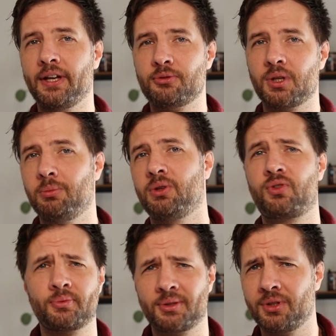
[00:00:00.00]
placement.
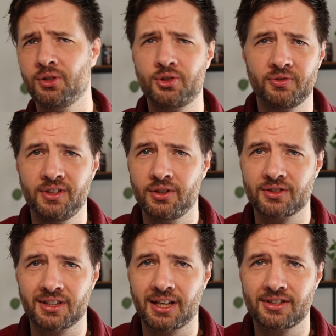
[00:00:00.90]
But from some of the YouTube
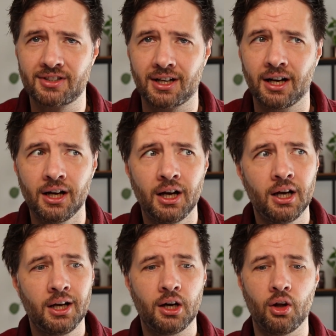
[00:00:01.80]
videos that I saw,
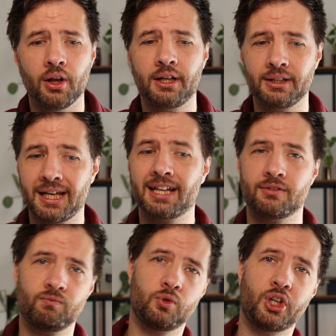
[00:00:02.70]
and
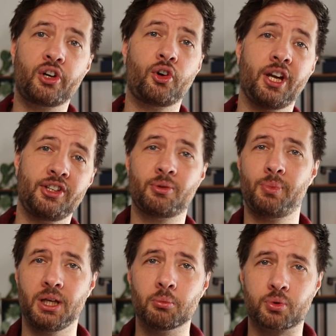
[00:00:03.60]
yet there is a
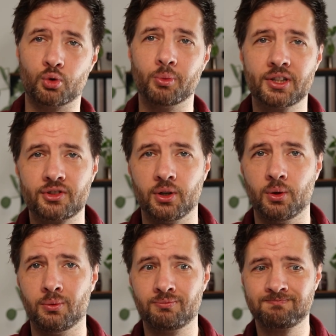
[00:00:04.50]
big improvement.
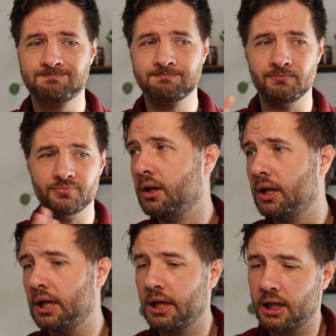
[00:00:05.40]
So,
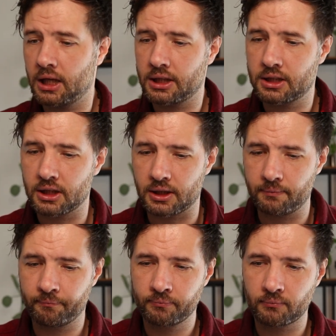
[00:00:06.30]
and
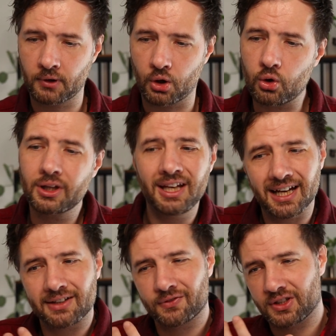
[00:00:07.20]
only
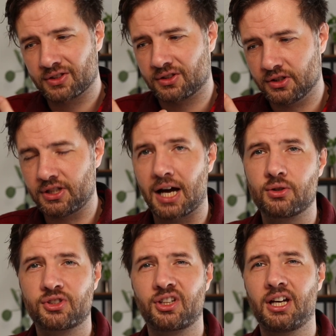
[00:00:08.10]
kind of the
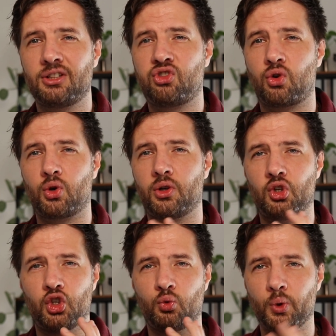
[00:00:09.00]
downside
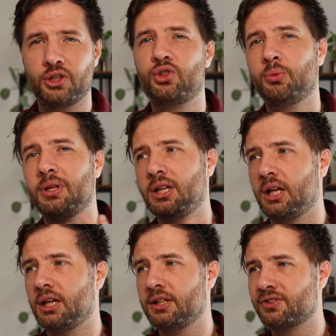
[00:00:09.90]
for VTubing
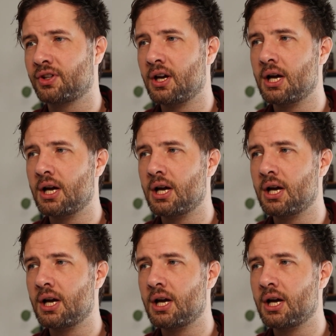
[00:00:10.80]
is